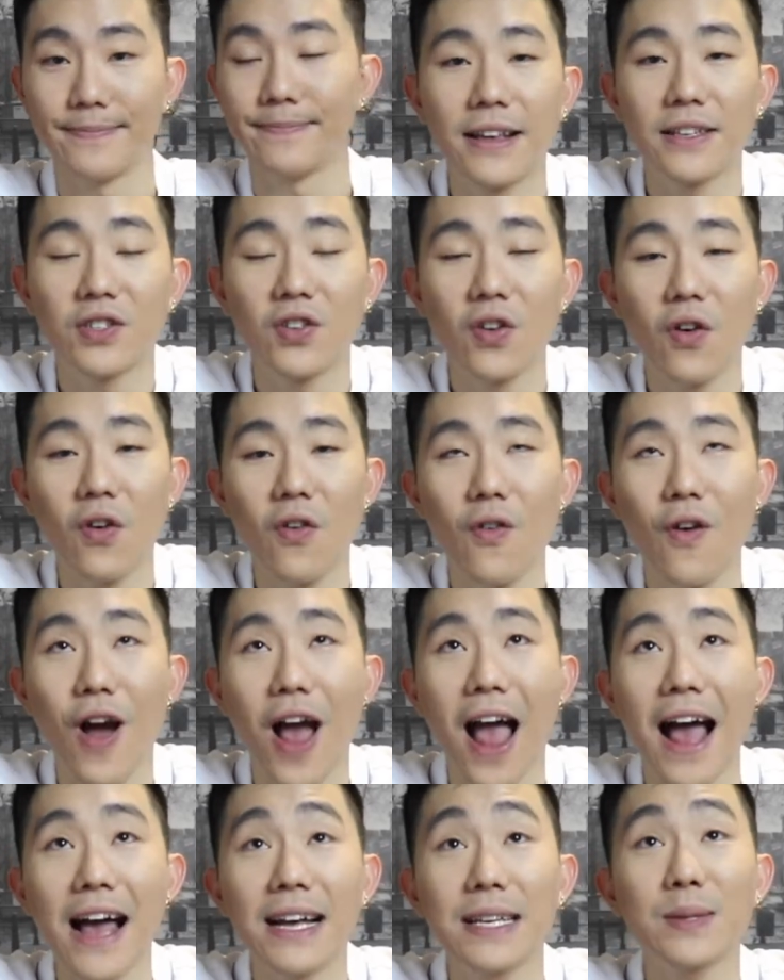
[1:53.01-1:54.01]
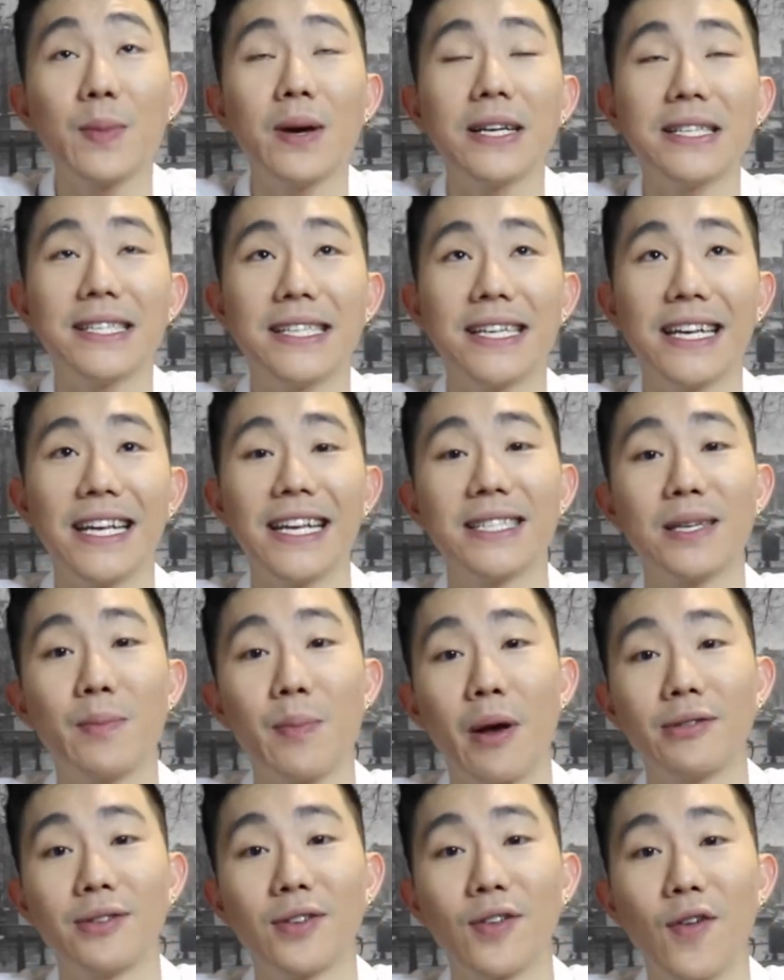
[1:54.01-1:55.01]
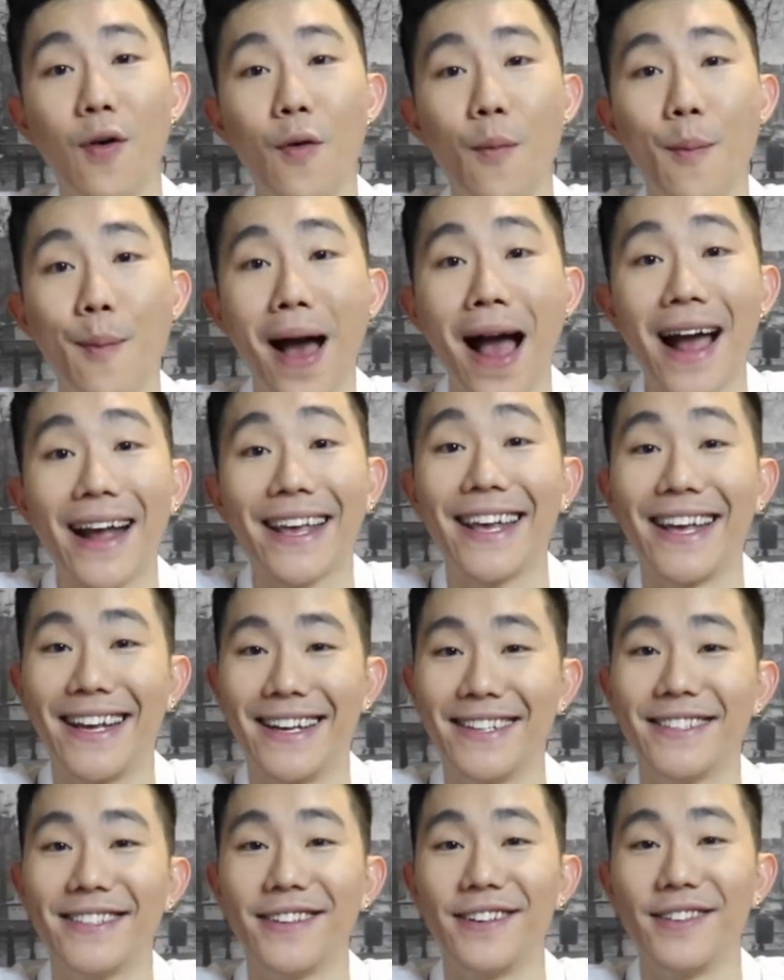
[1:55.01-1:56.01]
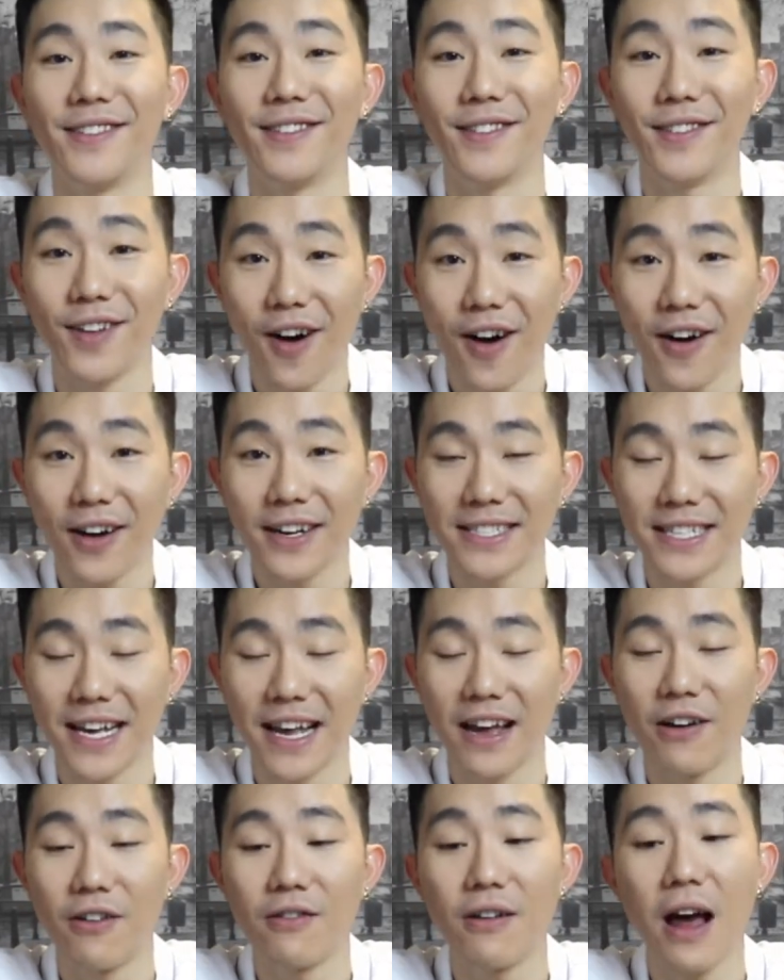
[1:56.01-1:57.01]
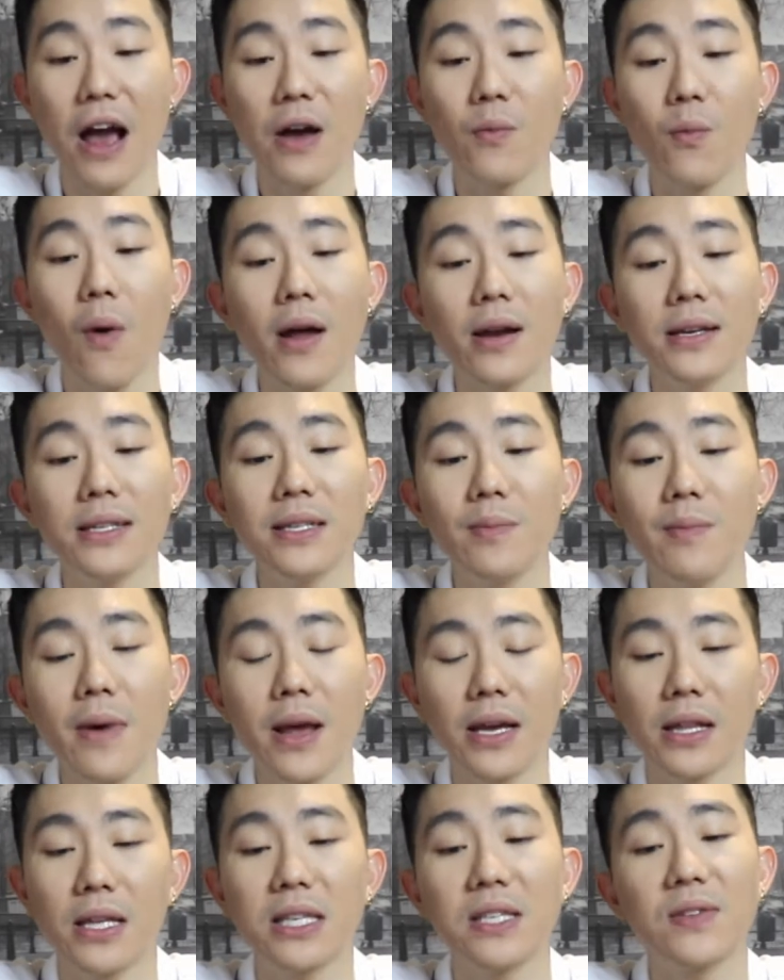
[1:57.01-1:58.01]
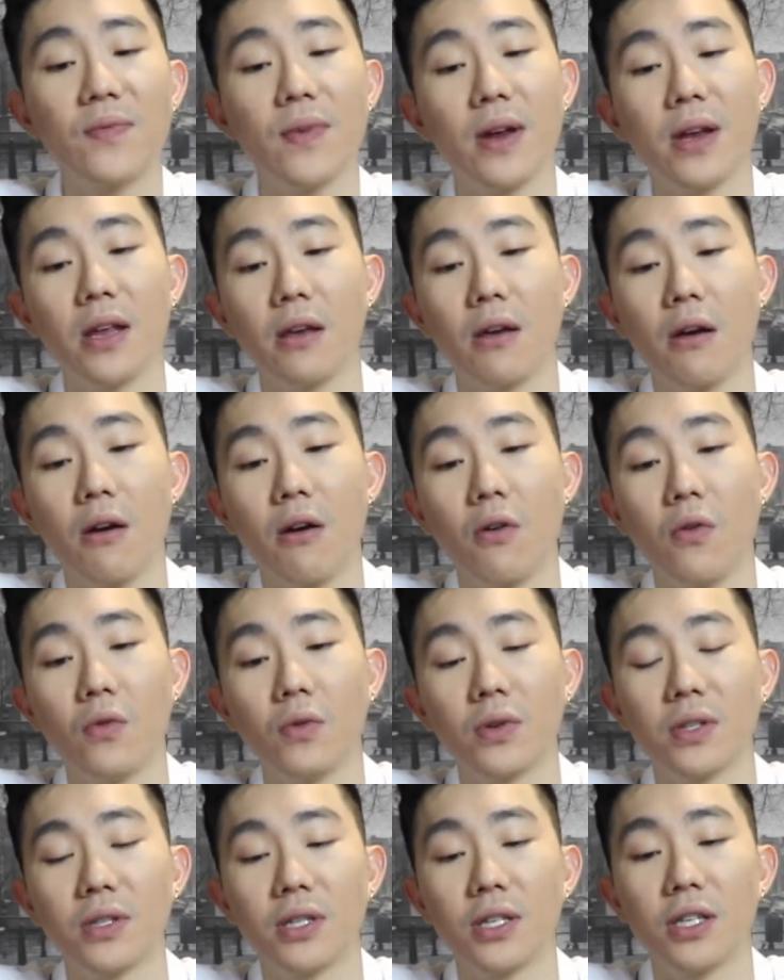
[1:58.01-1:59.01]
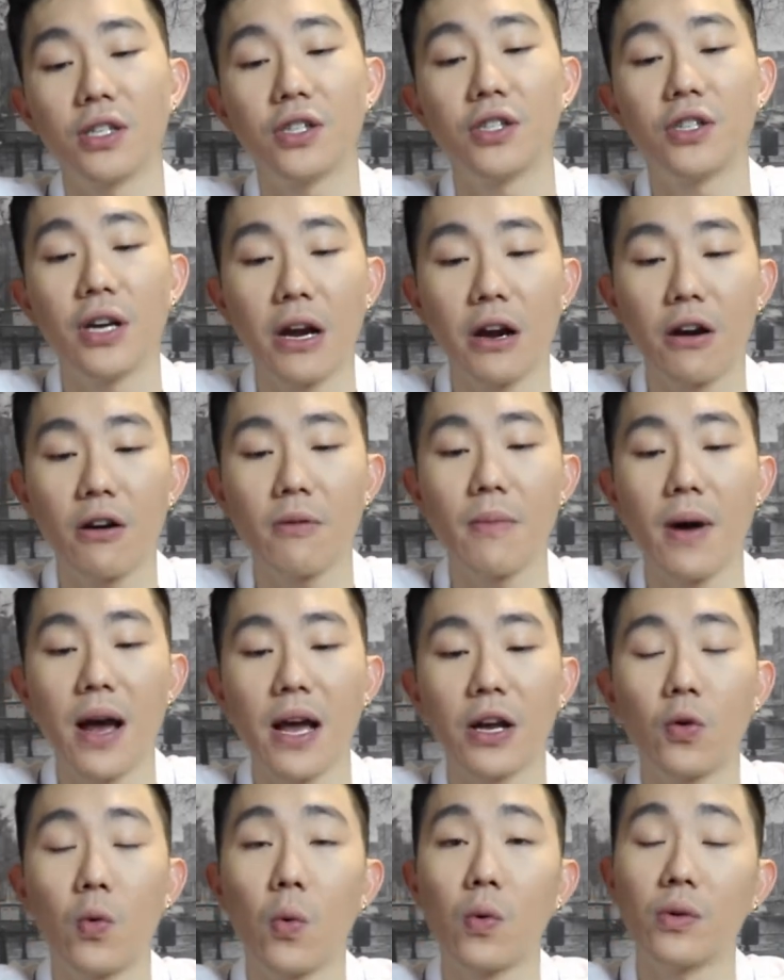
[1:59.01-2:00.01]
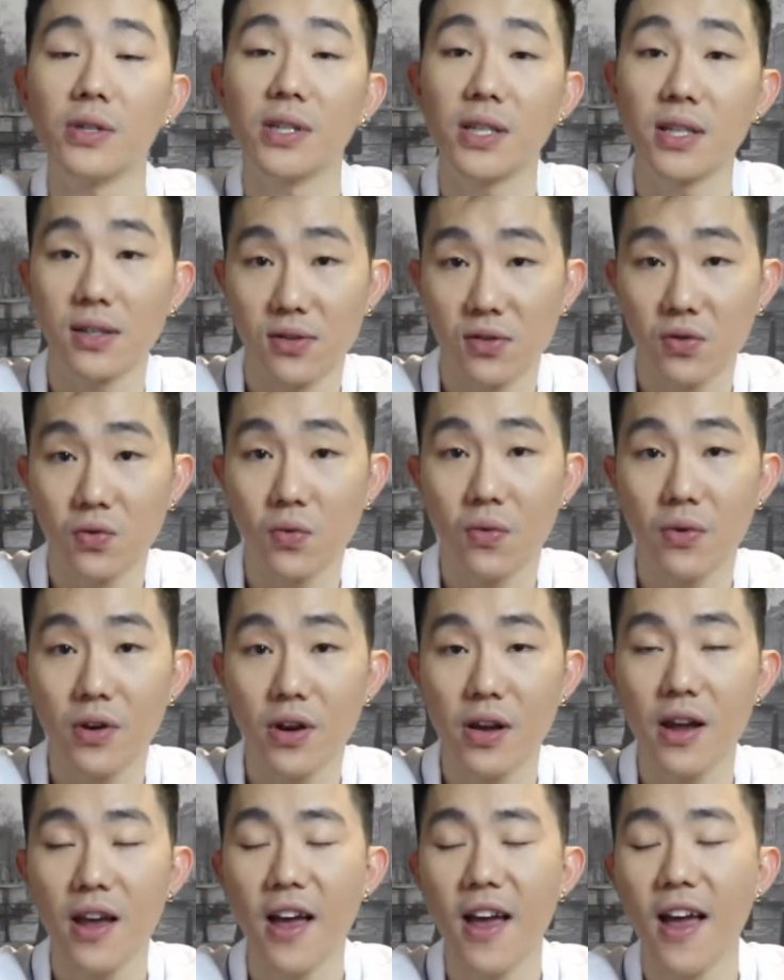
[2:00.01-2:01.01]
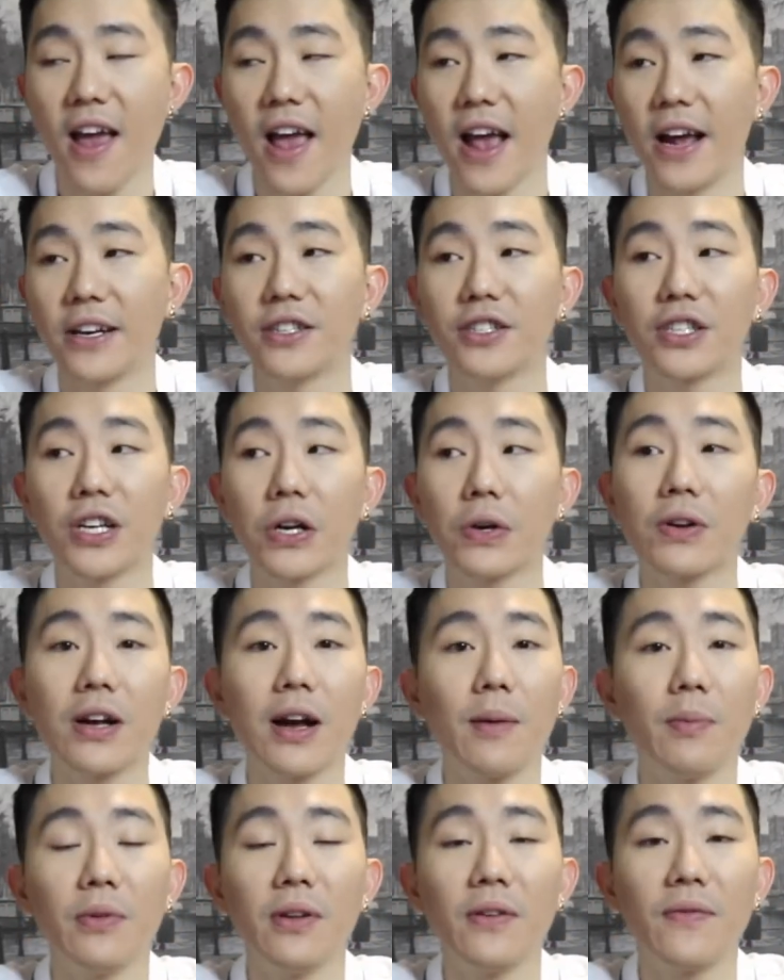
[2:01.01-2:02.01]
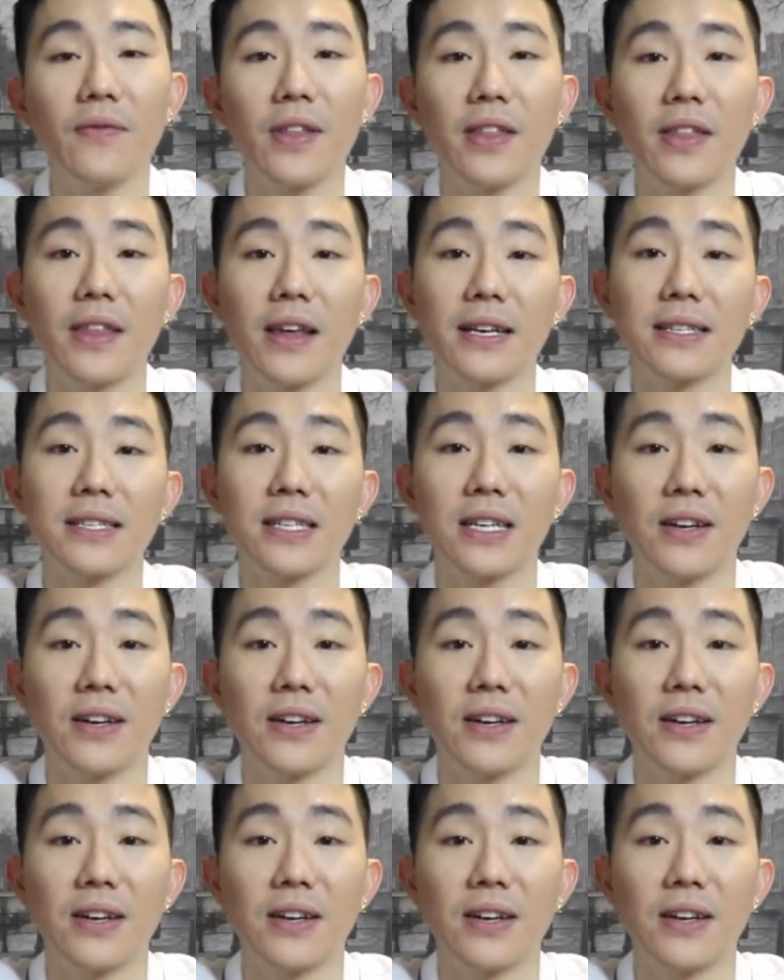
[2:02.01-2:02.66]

So as my city is about to go back into lockdown, I wanted to make this video to share my quarantine story and to share a couple of the things that